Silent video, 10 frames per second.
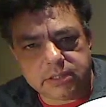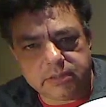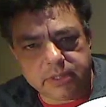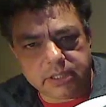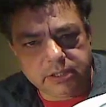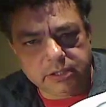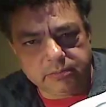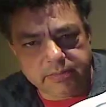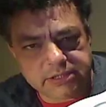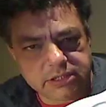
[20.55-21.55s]
the ability
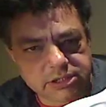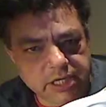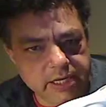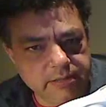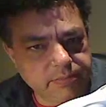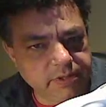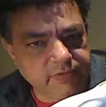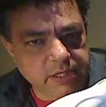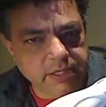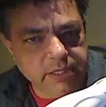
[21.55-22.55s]
to match a shade
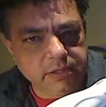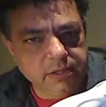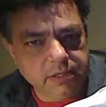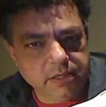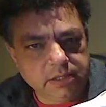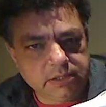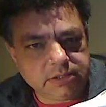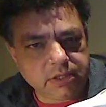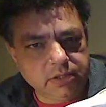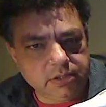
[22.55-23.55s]
perfectly,
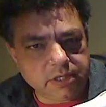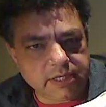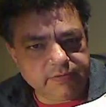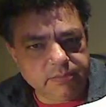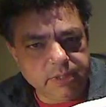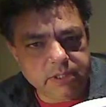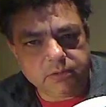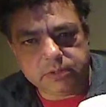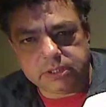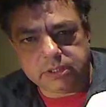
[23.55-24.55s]
so you don't have to be there
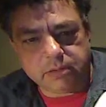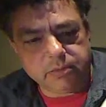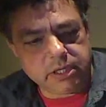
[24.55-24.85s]
all the time.